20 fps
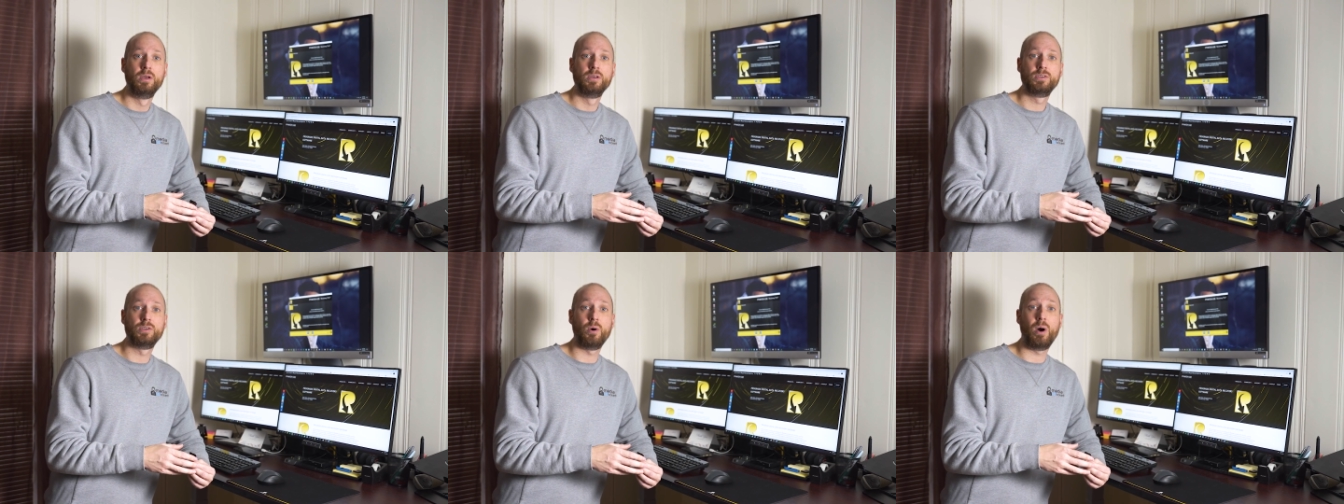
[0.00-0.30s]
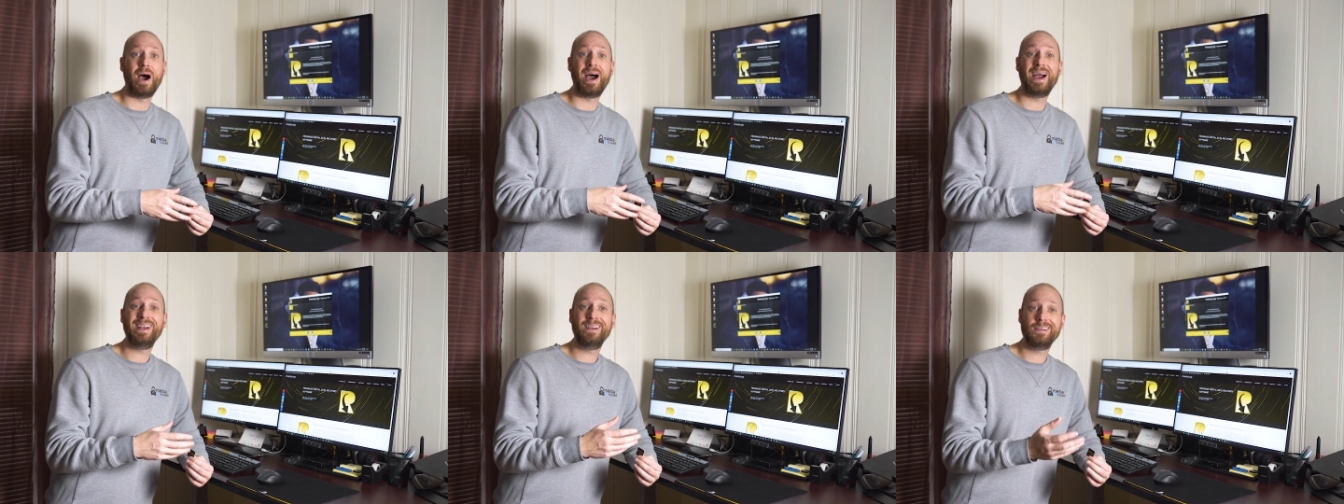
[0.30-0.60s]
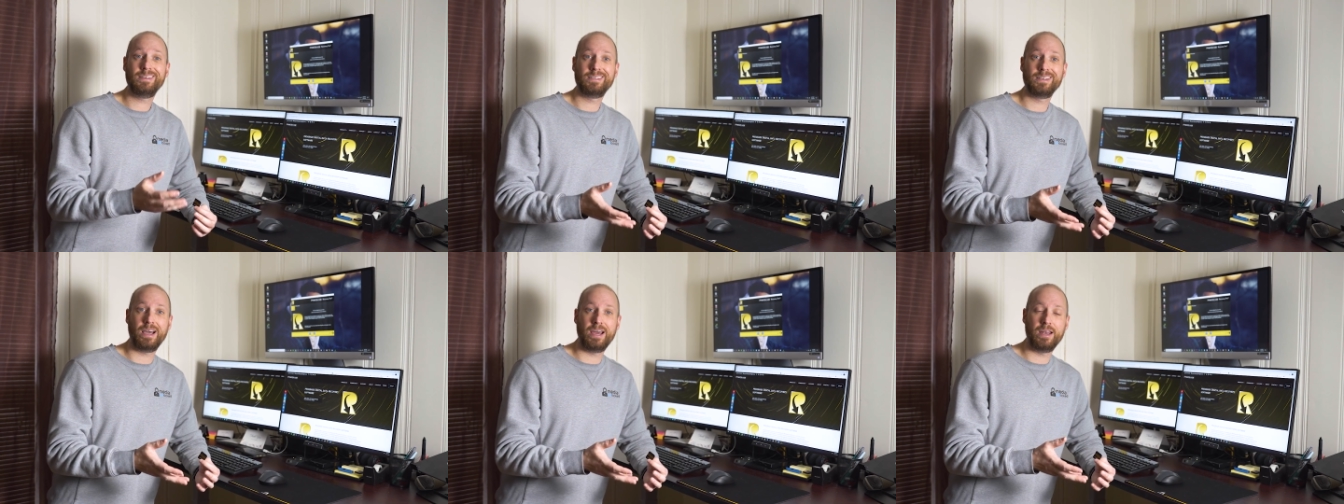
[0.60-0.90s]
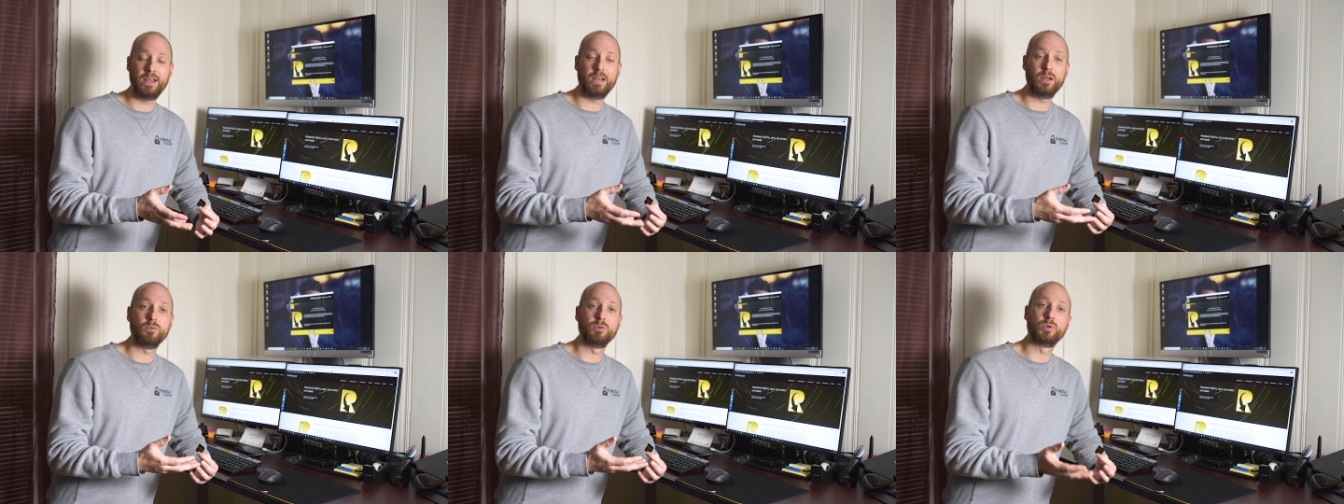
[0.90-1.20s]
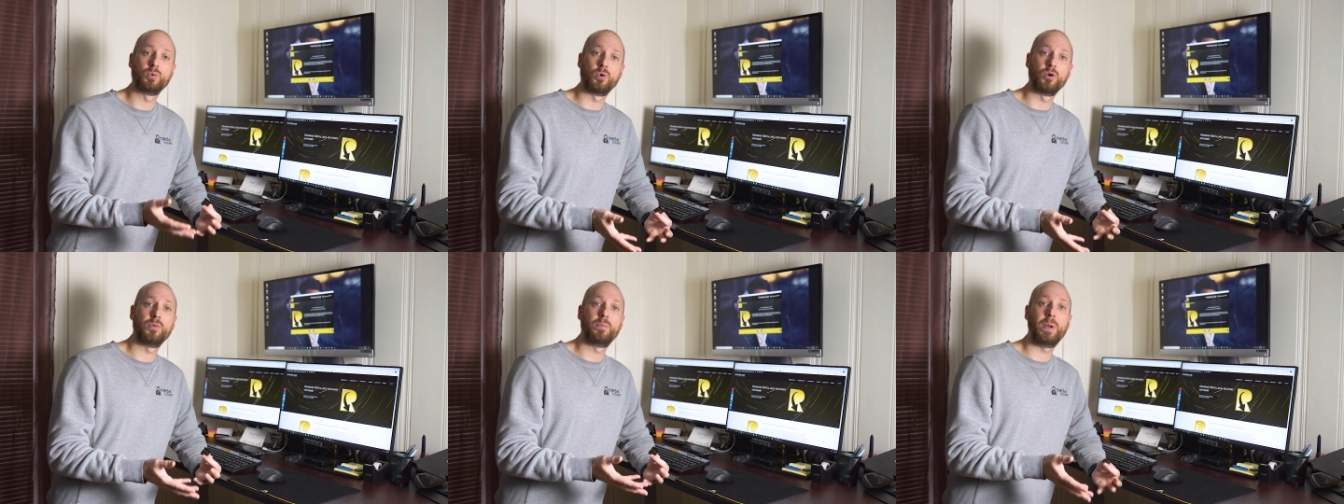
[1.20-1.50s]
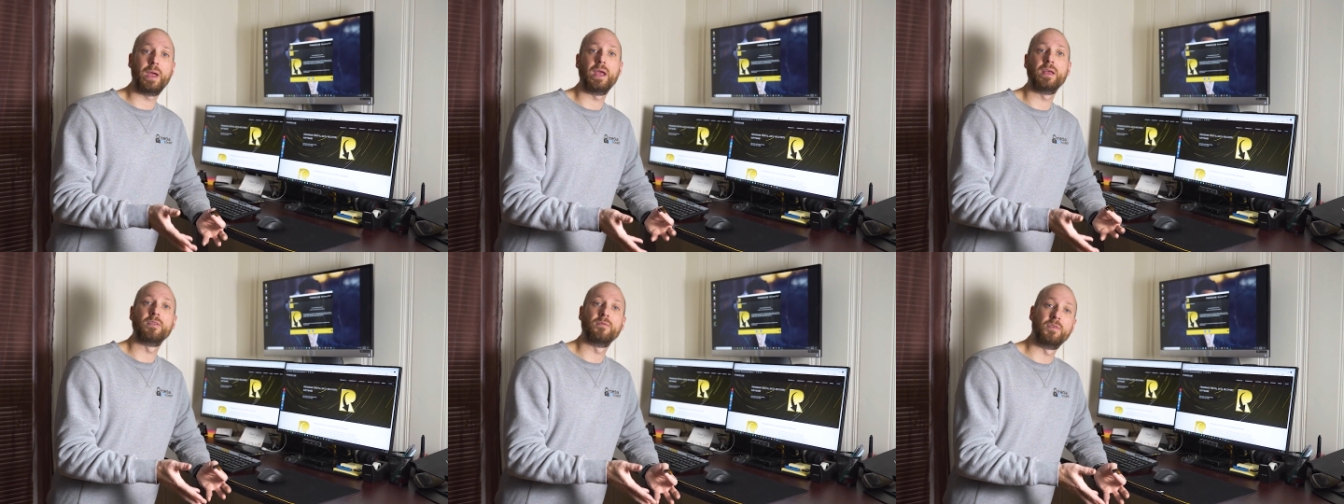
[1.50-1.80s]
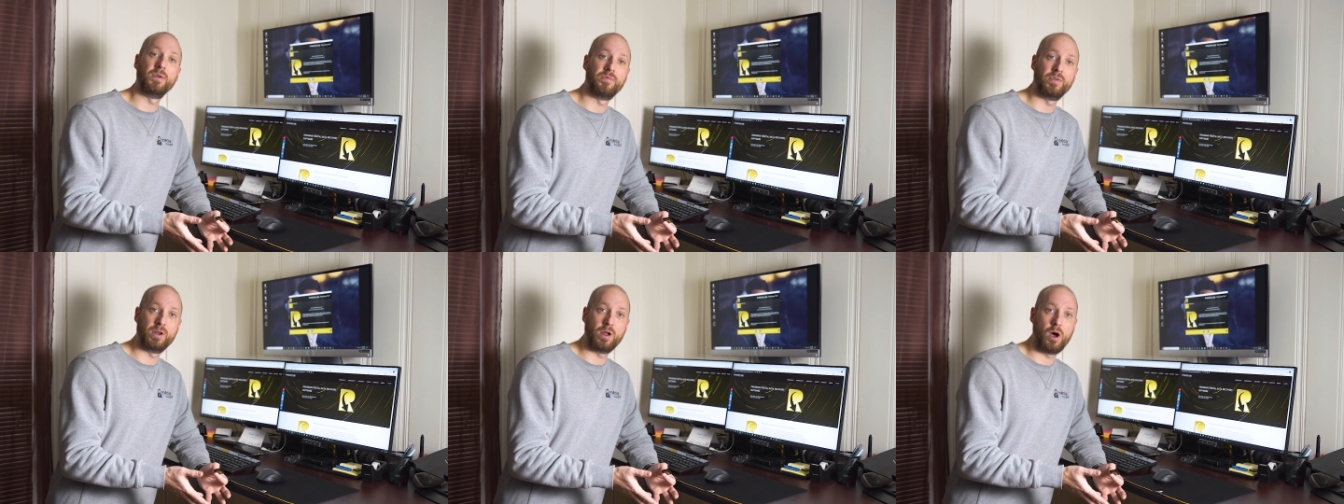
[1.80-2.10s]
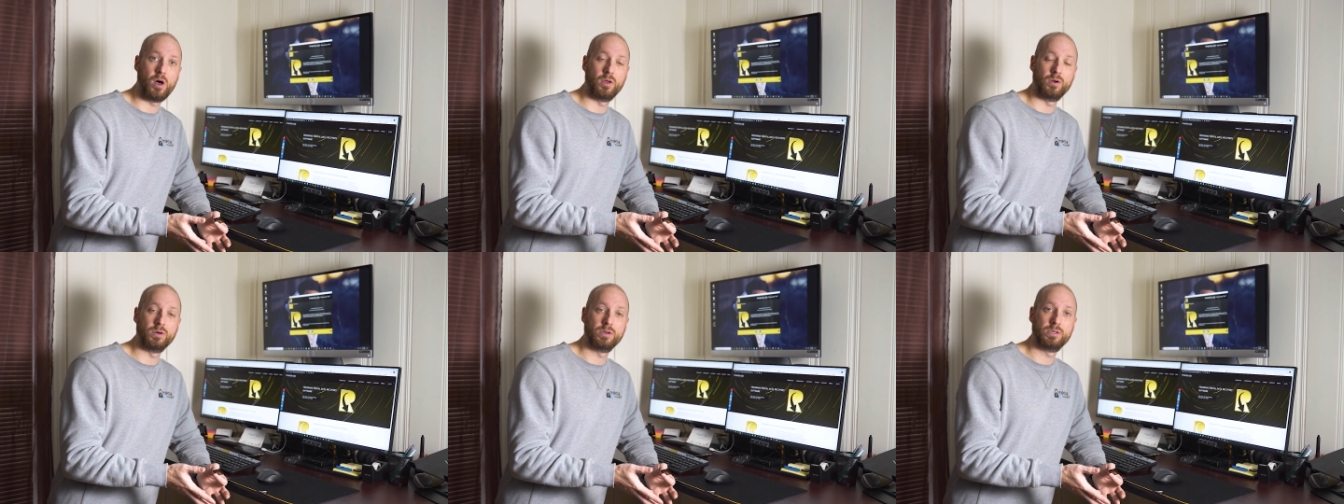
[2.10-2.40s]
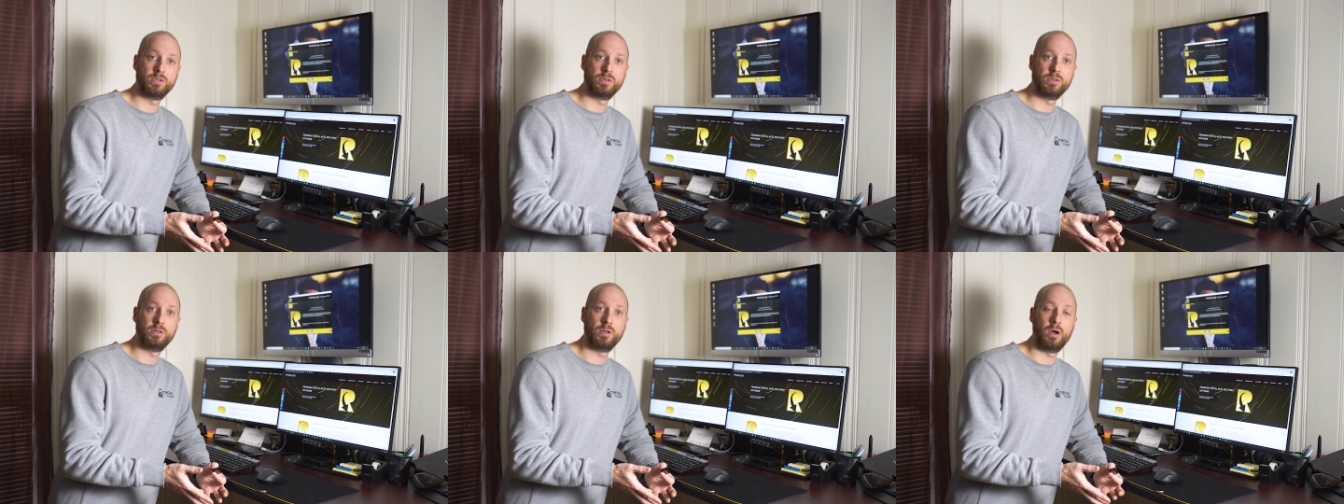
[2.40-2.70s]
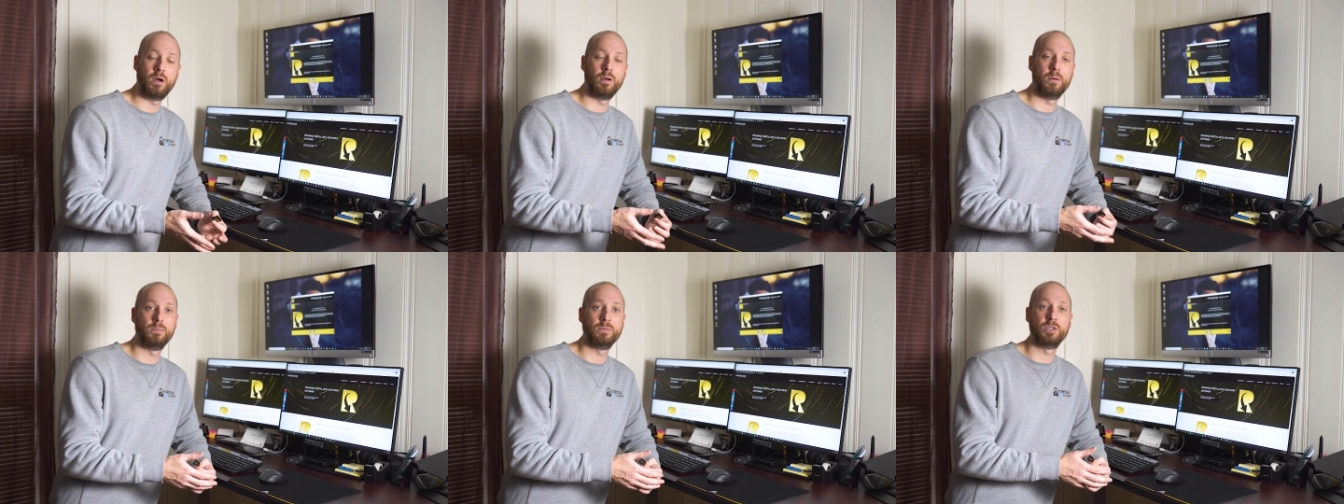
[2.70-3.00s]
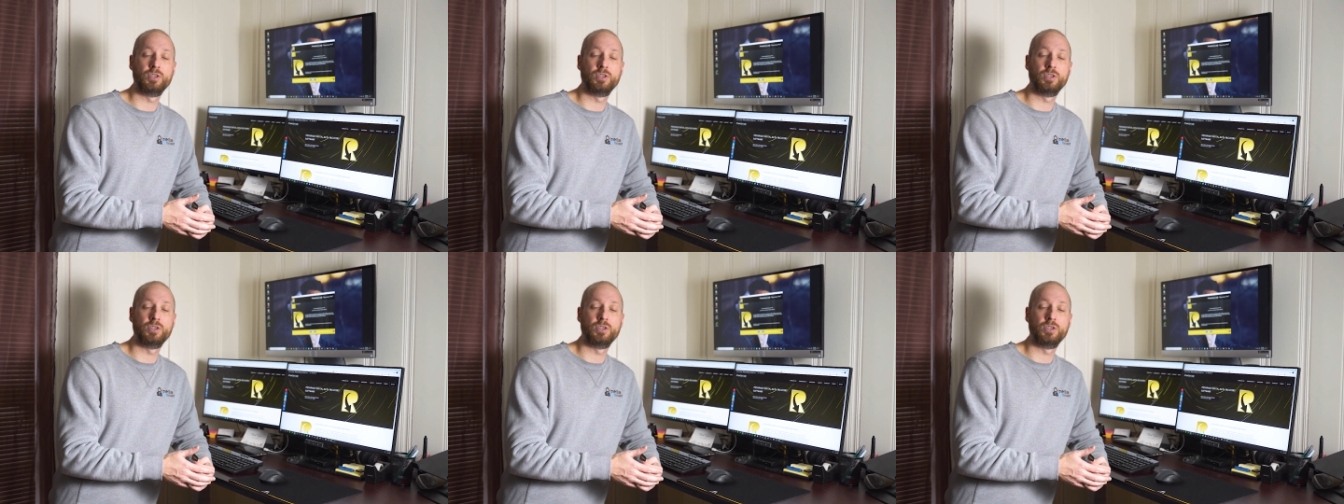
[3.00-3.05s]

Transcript: So I decided it was worth paying the $50